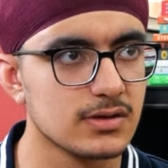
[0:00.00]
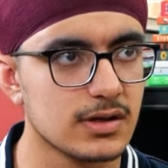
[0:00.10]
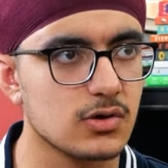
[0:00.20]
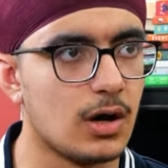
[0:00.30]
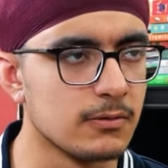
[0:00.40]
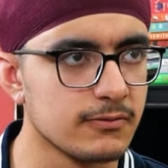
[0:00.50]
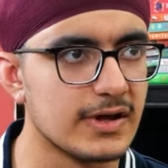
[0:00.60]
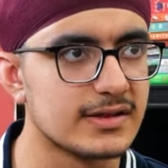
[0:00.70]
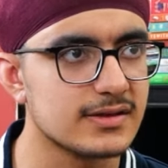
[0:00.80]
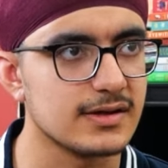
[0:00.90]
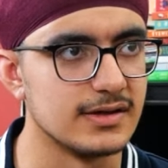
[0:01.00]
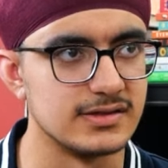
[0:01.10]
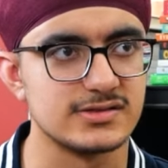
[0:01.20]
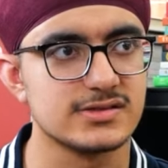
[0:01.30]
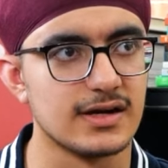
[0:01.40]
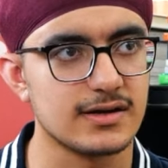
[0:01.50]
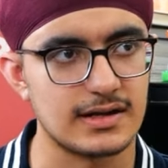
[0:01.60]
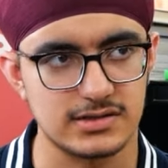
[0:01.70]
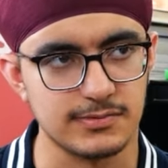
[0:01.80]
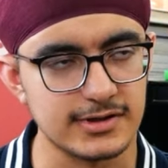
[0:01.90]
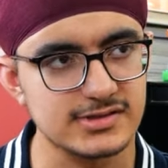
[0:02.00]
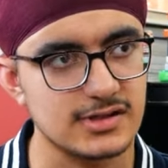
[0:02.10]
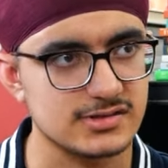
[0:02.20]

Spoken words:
the Commonwealth is that regiments are